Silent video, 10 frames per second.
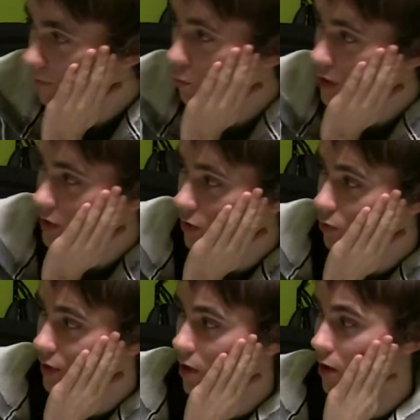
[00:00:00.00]
was
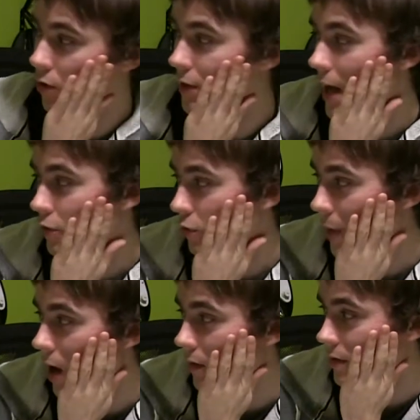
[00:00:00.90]
with a card called Natural
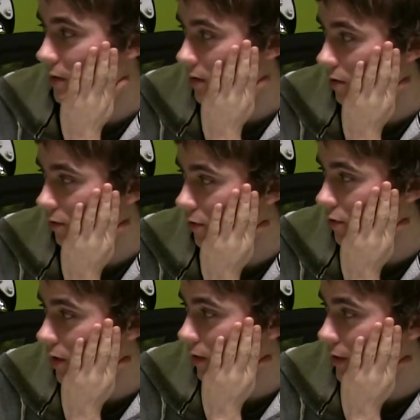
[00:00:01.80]
Balance. So for 2
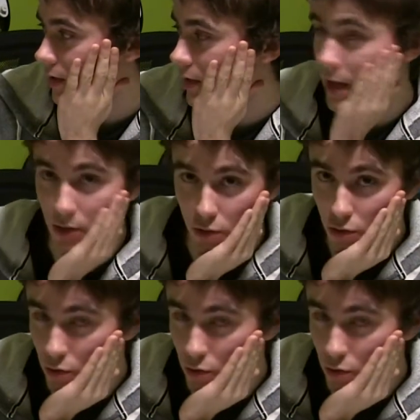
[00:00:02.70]
colorless and 2